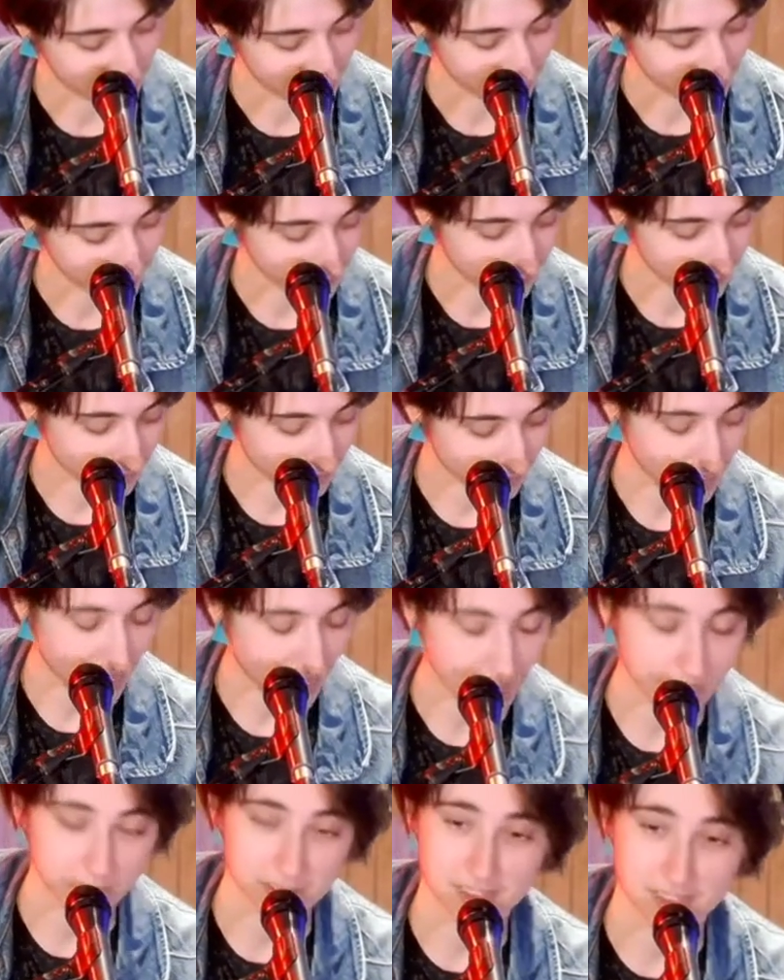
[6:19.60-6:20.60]
That was
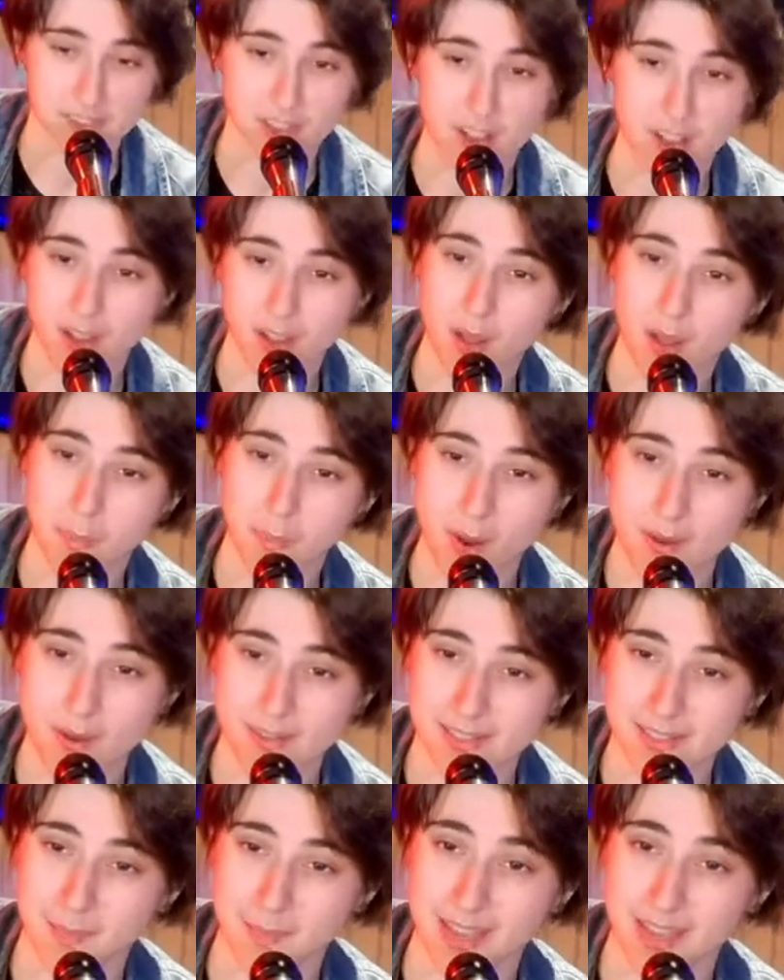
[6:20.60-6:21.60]
a song called Part-Time
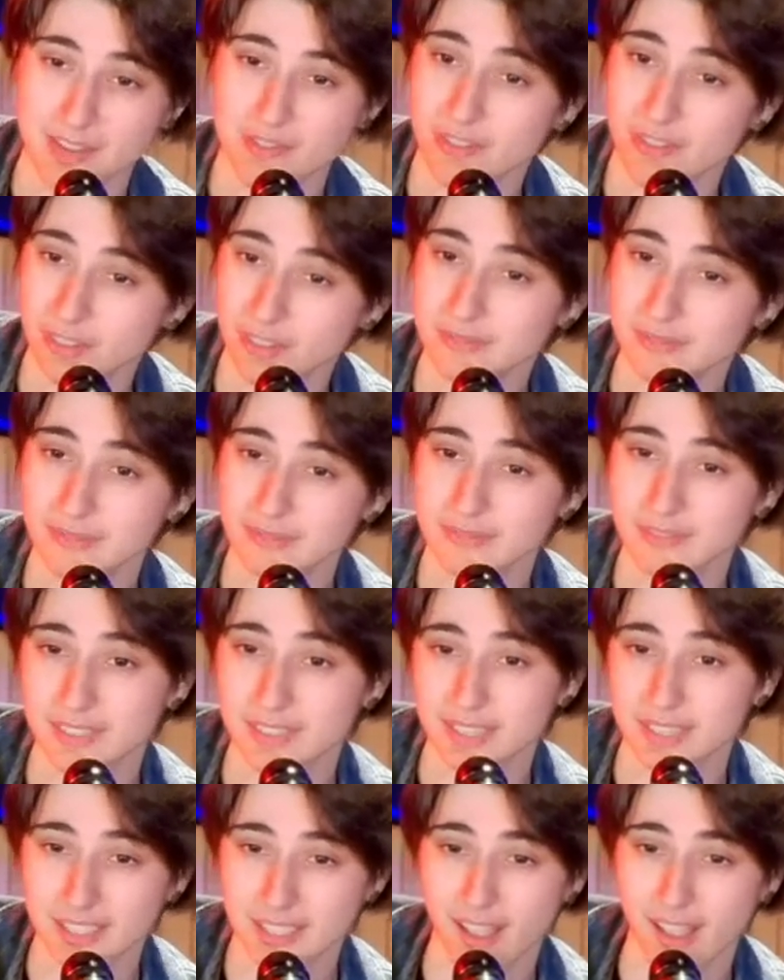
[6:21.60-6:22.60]
Angel,
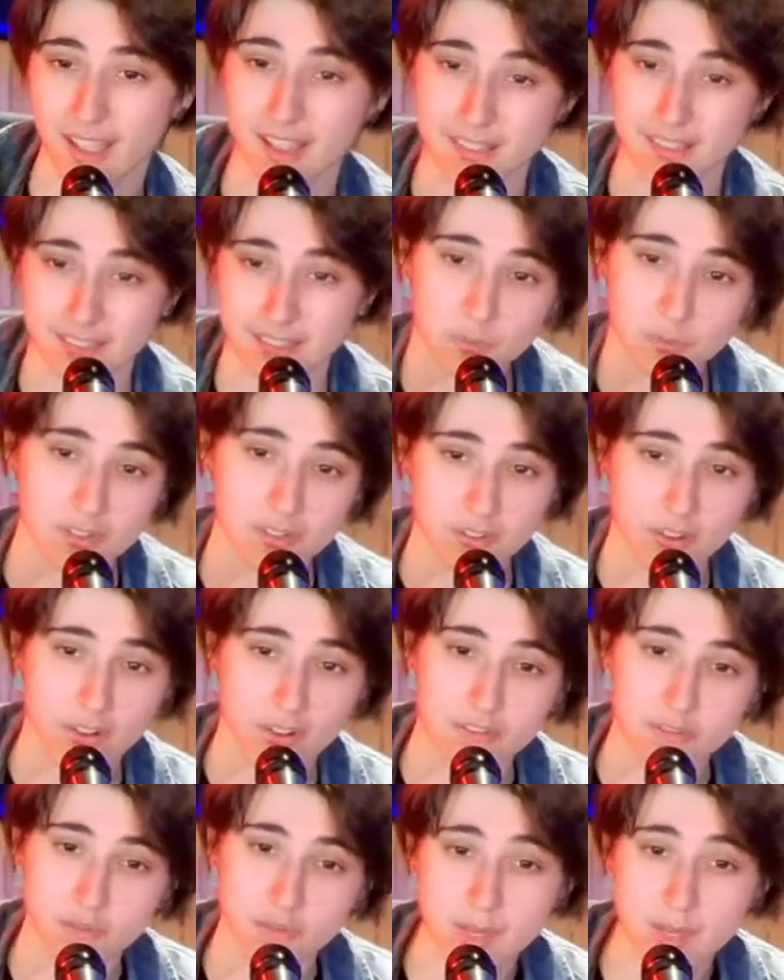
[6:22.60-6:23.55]
and this one's called Dreaming